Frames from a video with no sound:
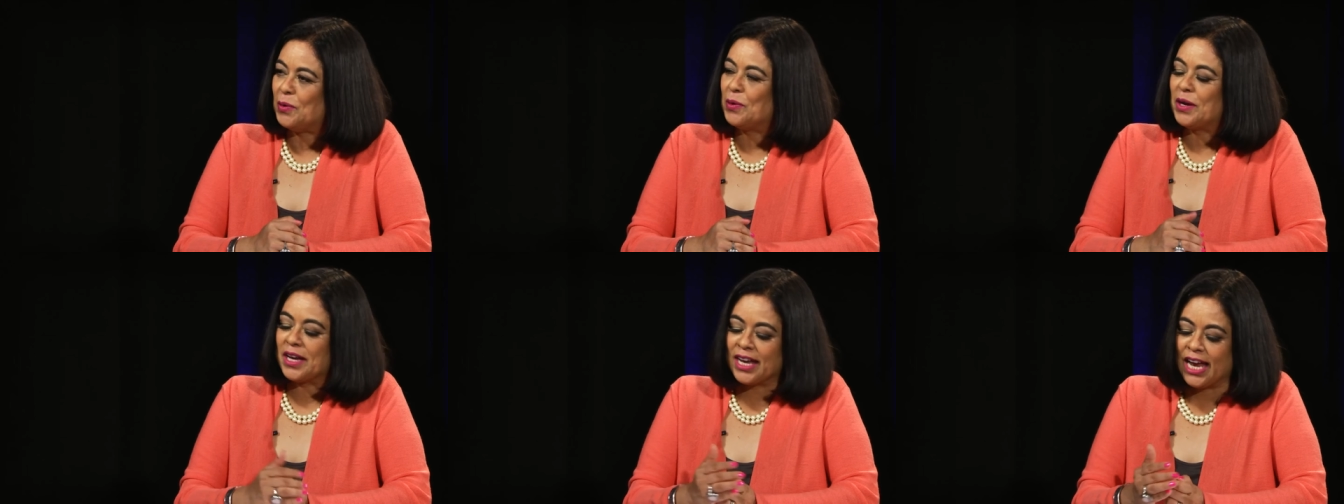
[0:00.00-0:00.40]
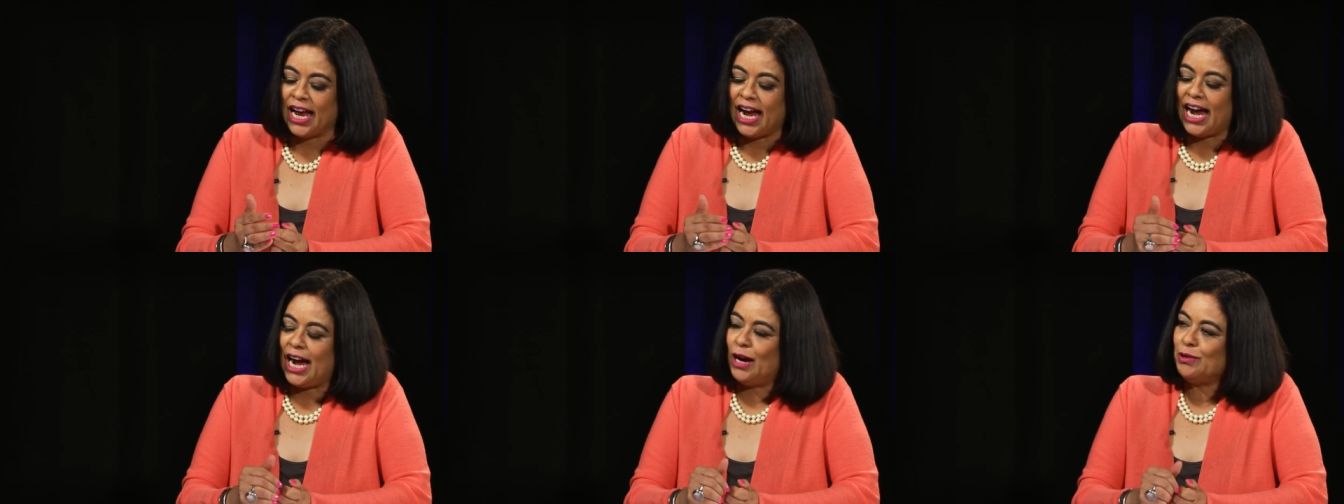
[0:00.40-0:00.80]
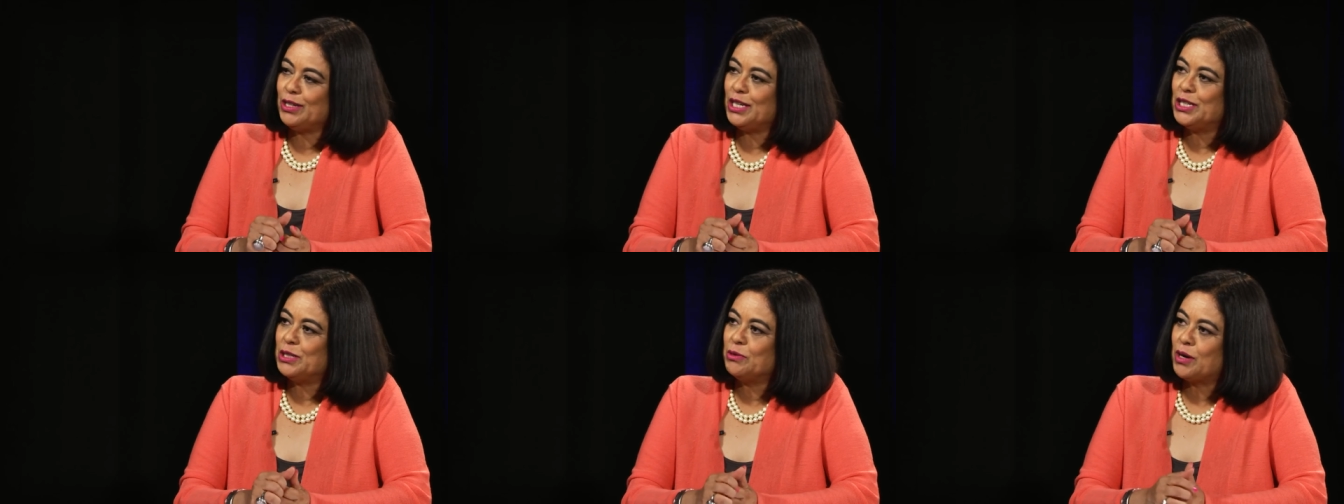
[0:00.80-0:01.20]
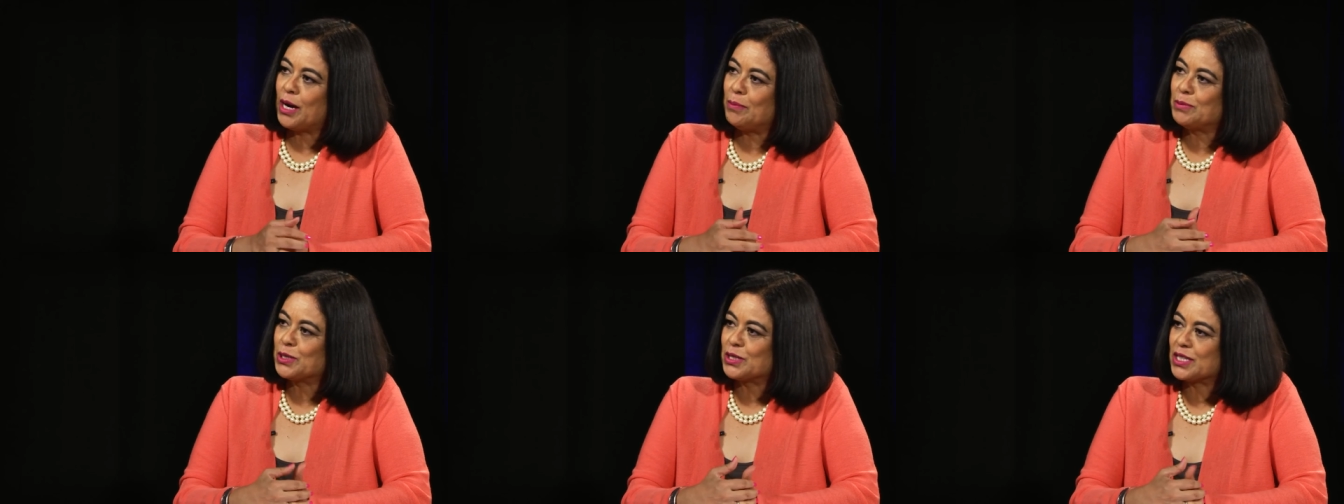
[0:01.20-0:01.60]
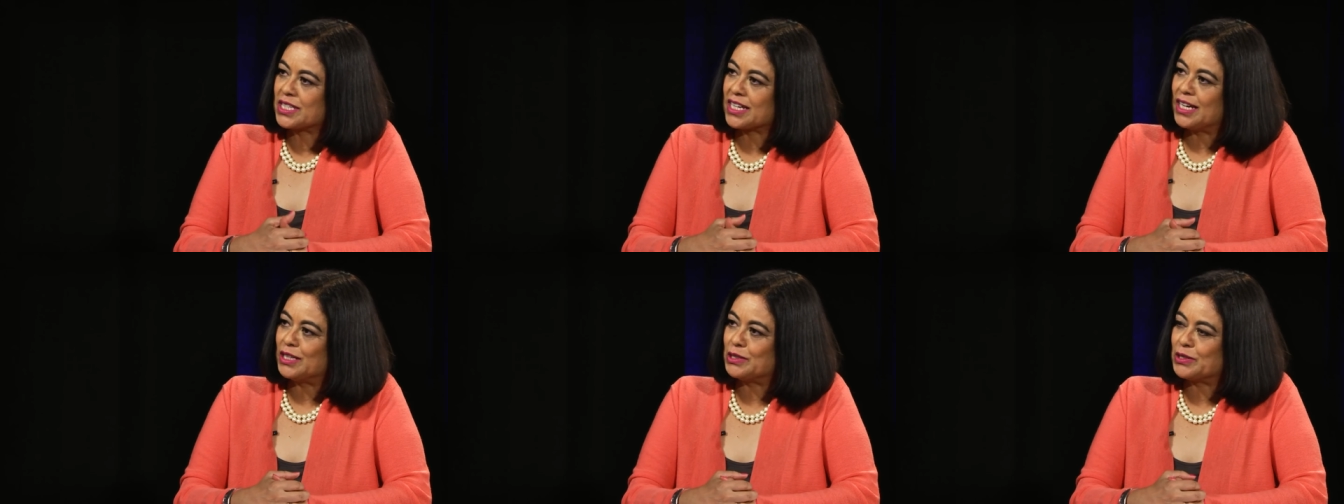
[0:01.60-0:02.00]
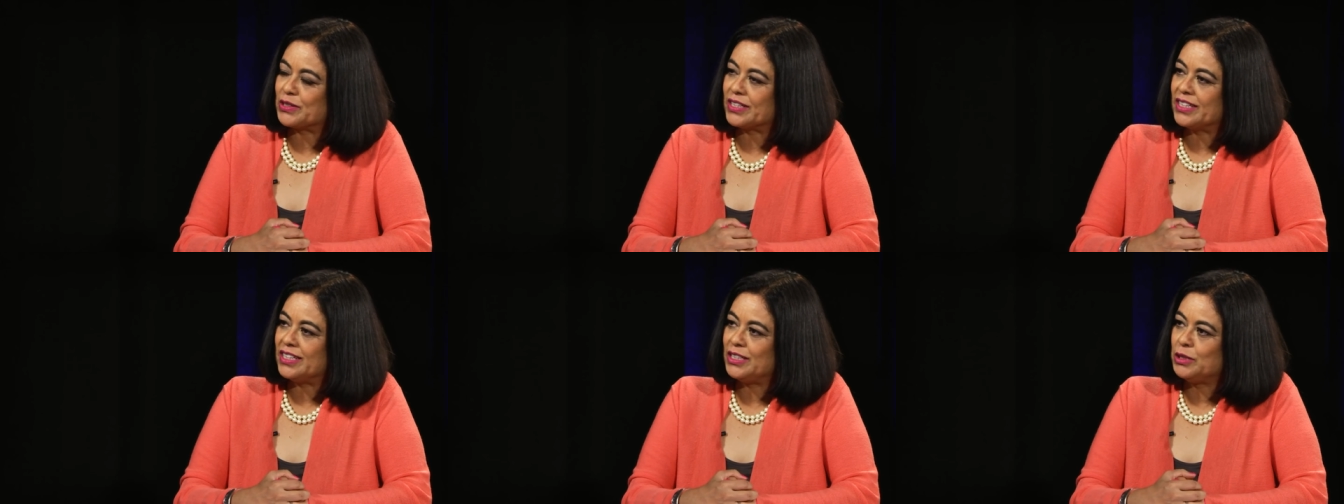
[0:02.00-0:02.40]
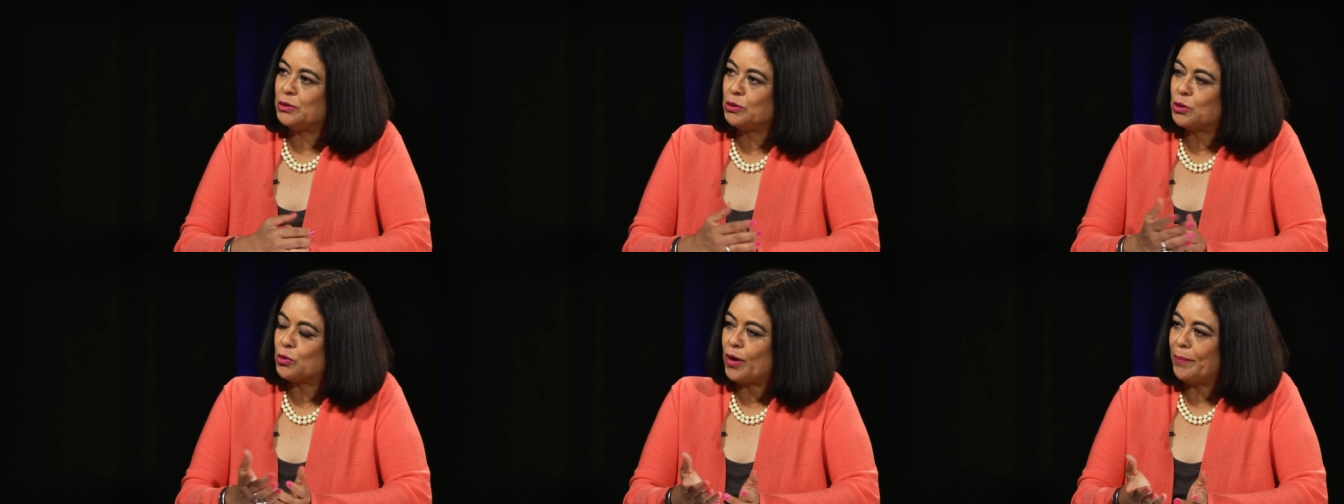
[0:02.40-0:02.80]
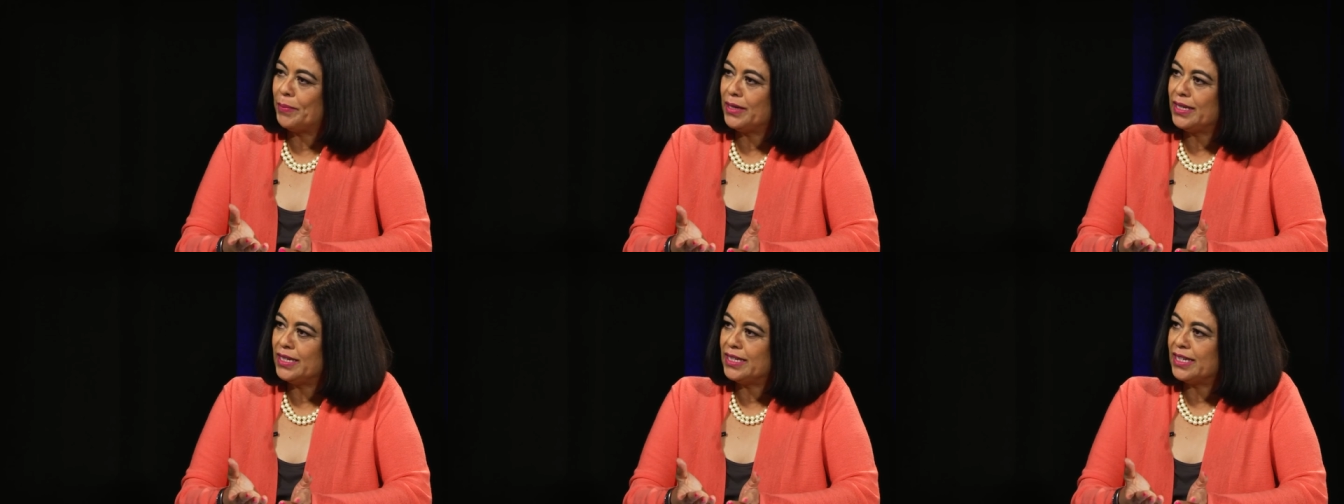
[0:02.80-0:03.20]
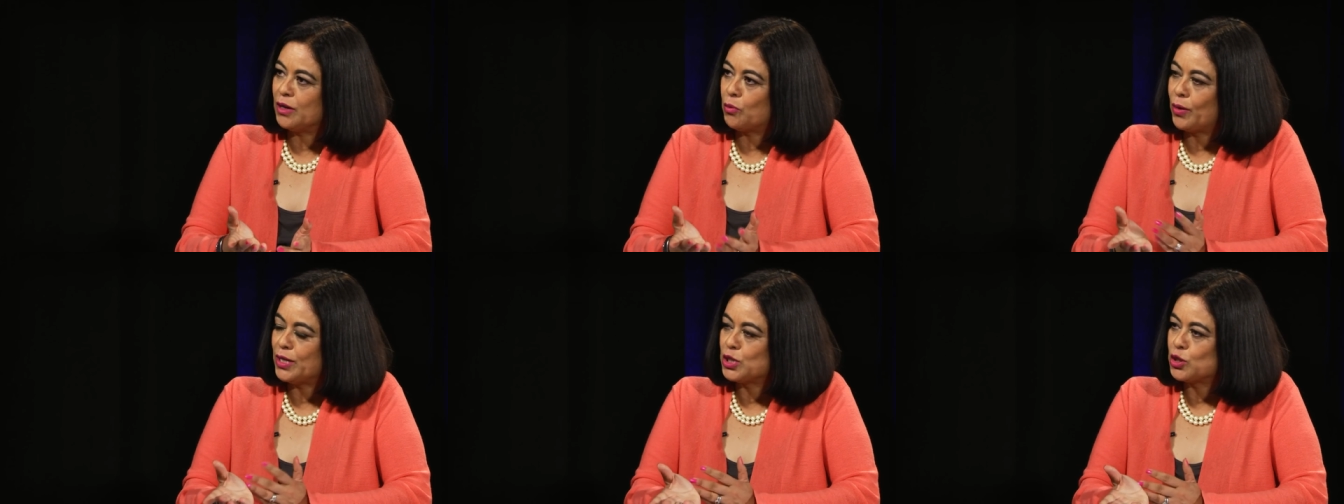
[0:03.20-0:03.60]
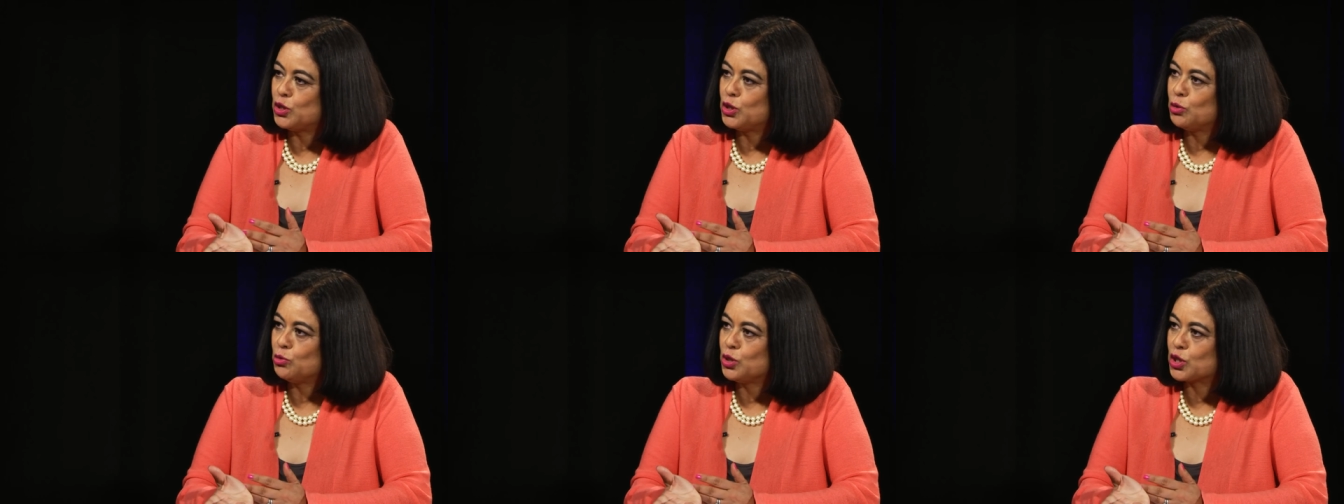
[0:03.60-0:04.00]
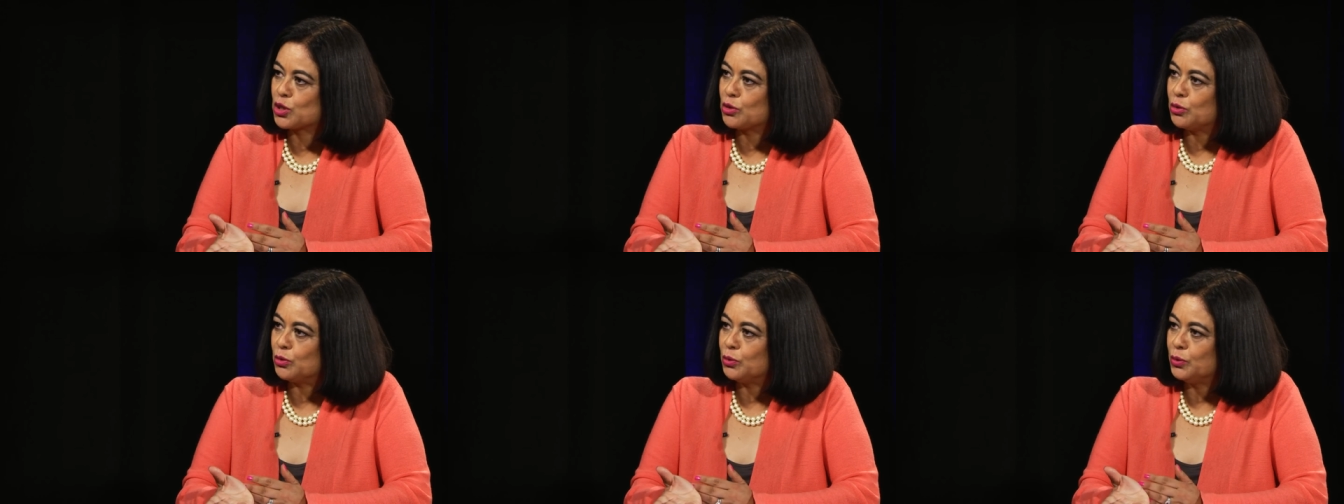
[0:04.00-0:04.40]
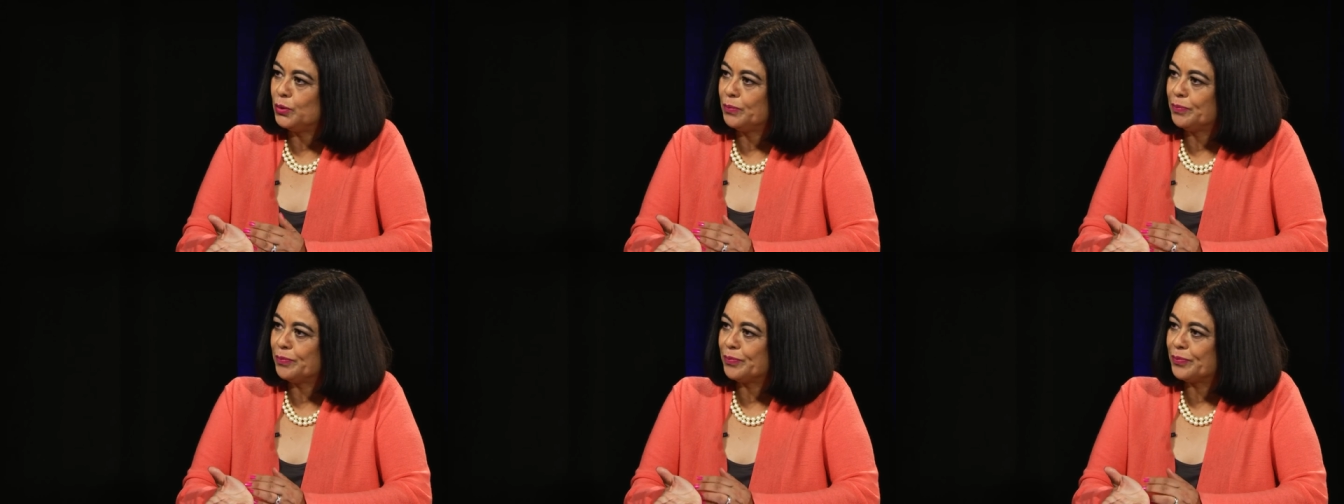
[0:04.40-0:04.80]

Okay. How did you come to this country? You grew up in India, went to Doon School.